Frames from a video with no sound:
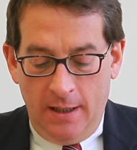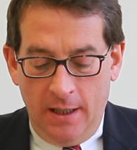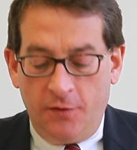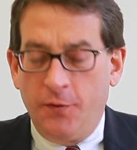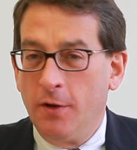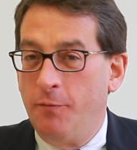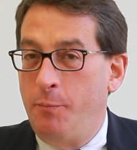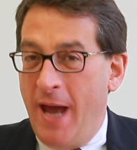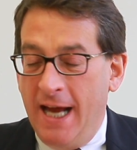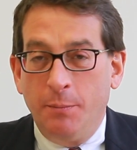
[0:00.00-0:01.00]
It's full
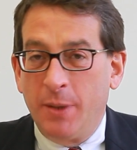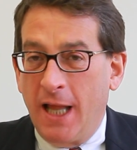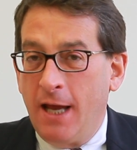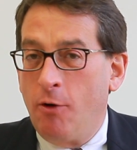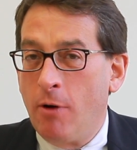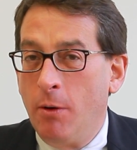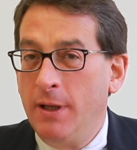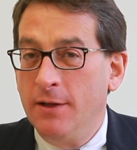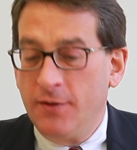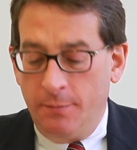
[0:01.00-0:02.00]
of pay to play
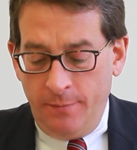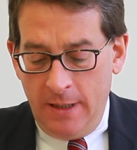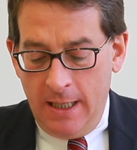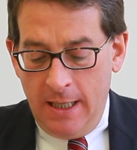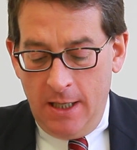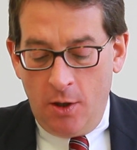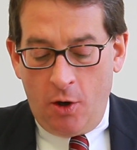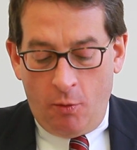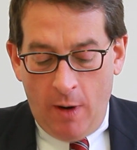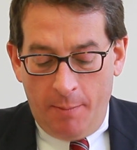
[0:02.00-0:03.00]
cronyism,
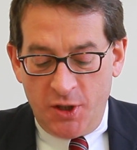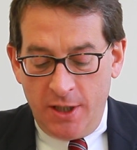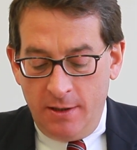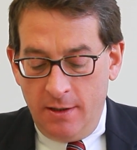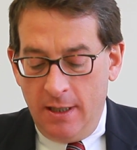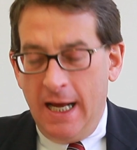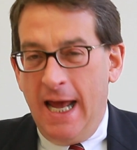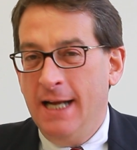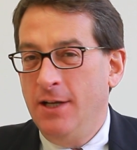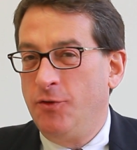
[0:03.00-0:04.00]
corruption,
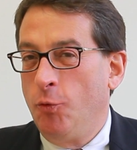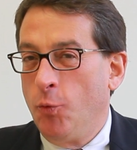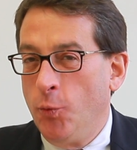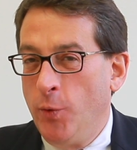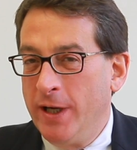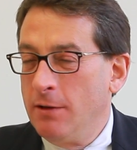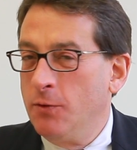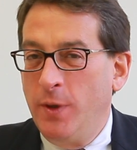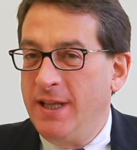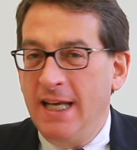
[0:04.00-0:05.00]
and it's
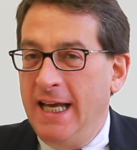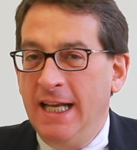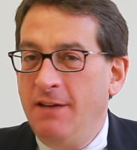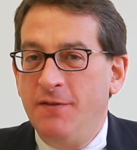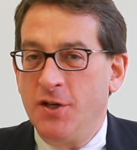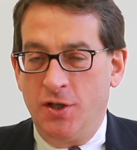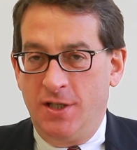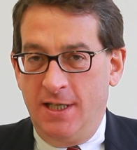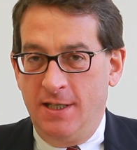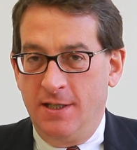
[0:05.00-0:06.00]
riddled with
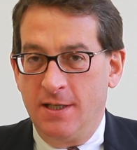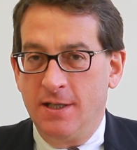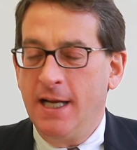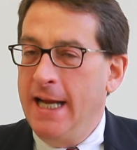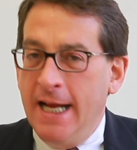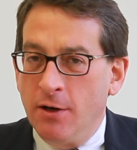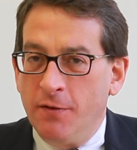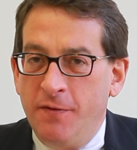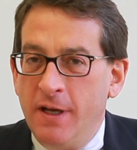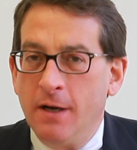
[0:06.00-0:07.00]
inefficiencies that
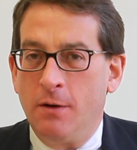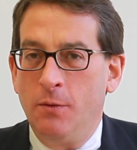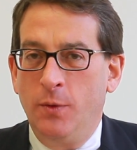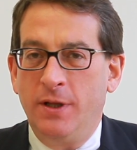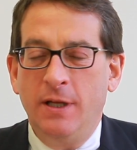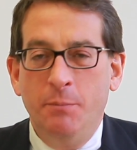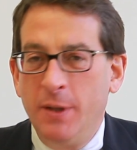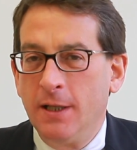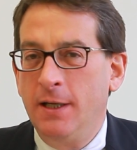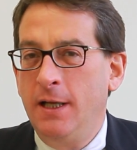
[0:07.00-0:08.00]
interfere with the
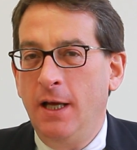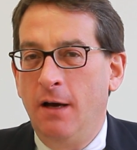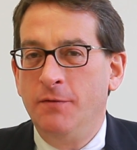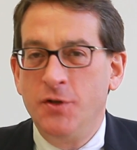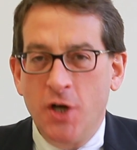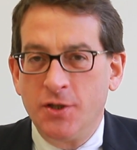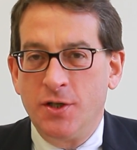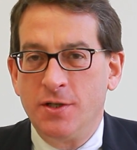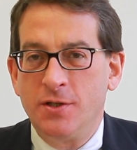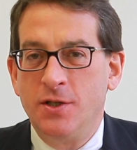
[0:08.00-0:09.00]
ability of
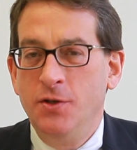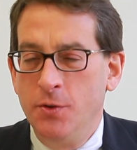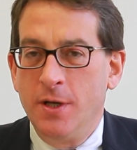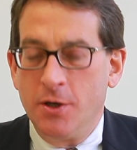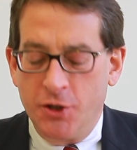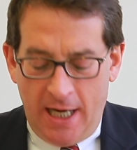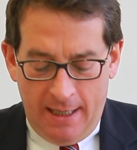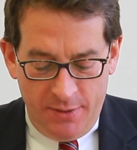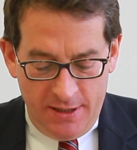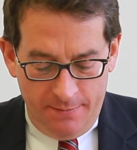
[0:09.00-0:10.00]
judges to do their
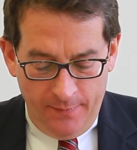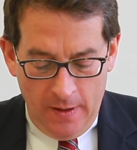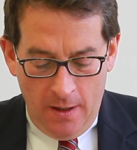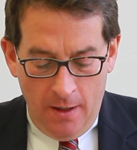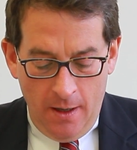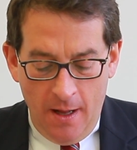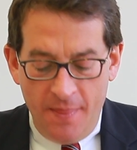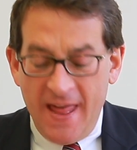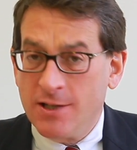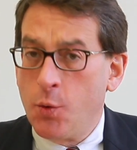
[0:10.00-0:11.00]
jobs.
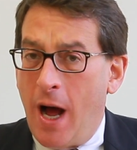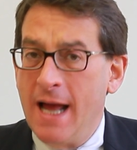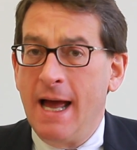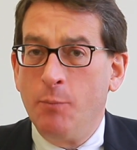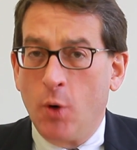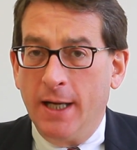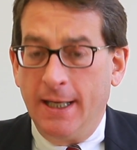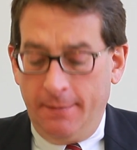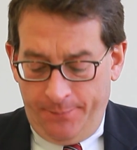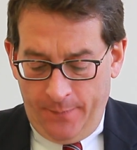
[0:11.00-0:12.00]
That's why I'm
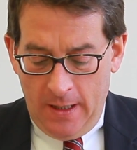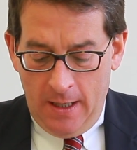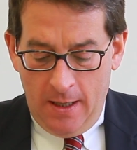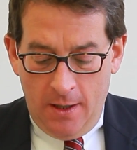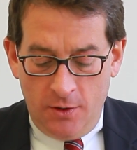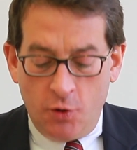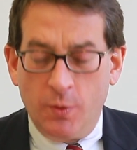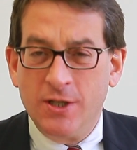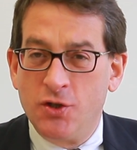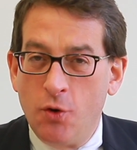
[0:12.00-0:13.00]
running to
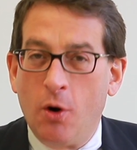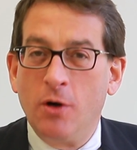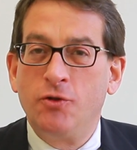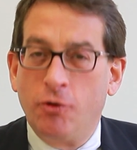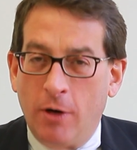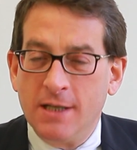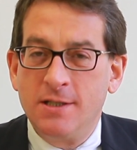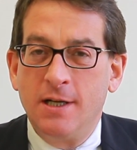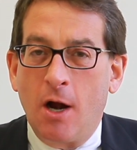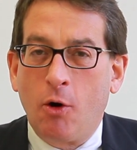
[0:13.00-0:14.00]
restore
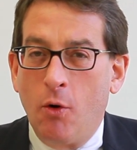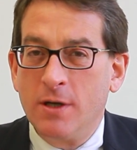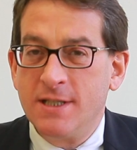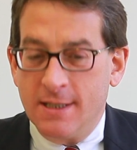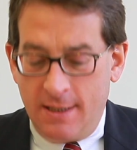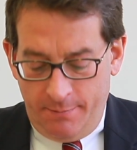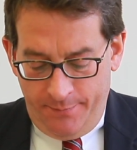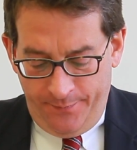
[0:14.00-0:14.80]
trust in our court system.